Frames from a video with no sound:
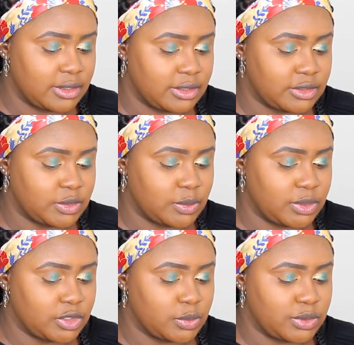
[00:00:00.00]
the
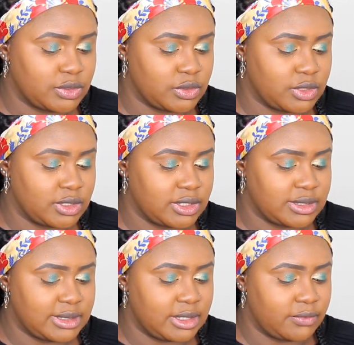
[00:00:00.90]
swatch was not
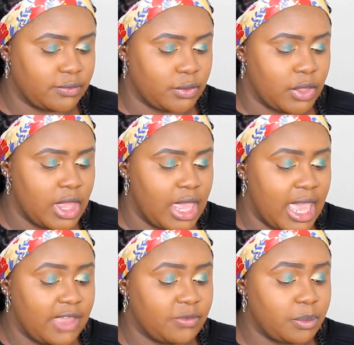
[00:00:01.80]
deceitful
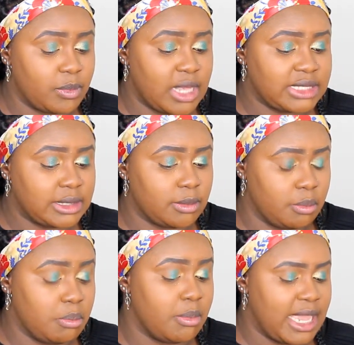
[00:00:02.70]
I've main,
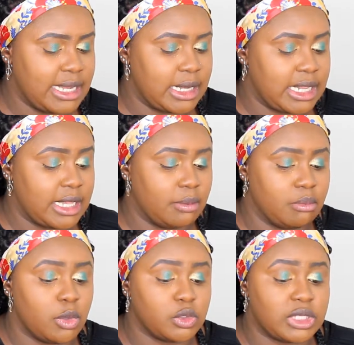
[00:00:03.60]
mainly
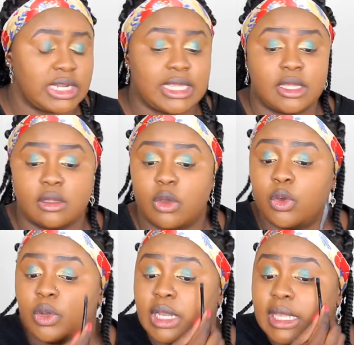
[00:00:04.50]
mostly
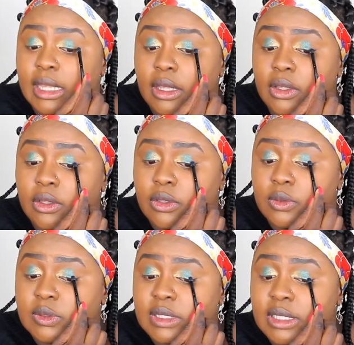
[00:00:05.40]
only
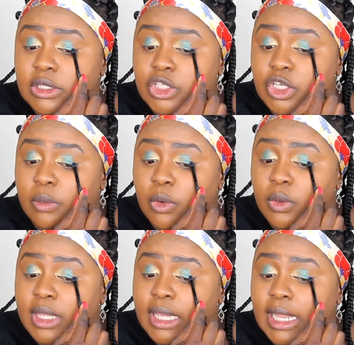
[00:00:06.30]
using
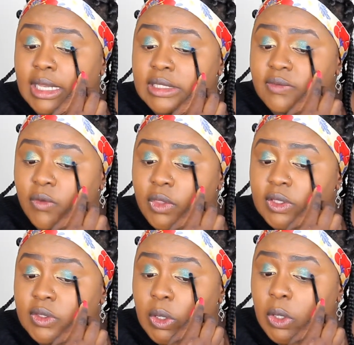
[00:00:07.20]
shimmery colors for
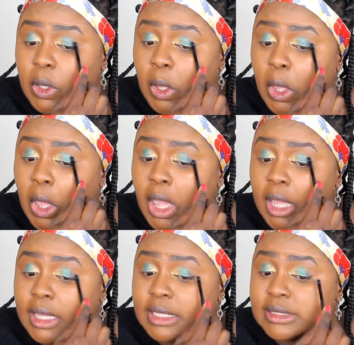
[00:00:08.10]
this look
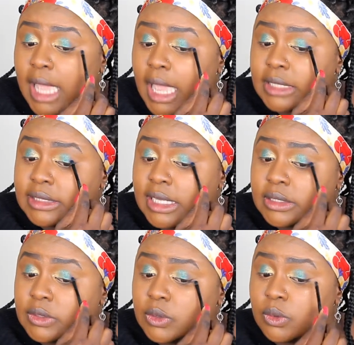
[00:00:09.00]
because I
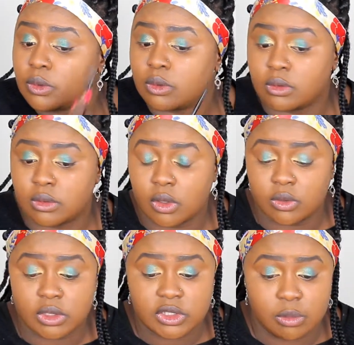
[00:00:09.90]
tend to oh,
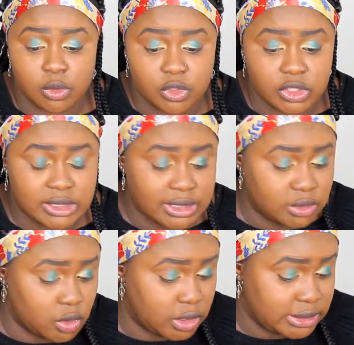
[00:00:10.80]
this blue just
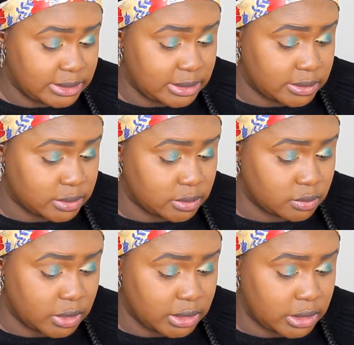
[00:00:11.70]
does not exist
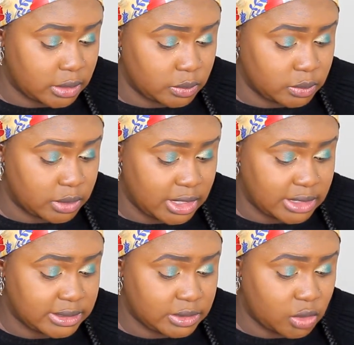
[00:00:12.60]
right now and
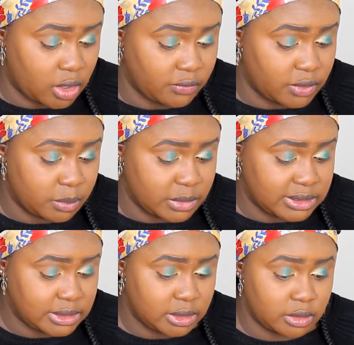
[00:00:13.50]
this is after
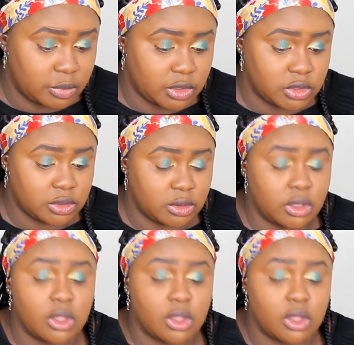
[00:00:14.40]
misting the brush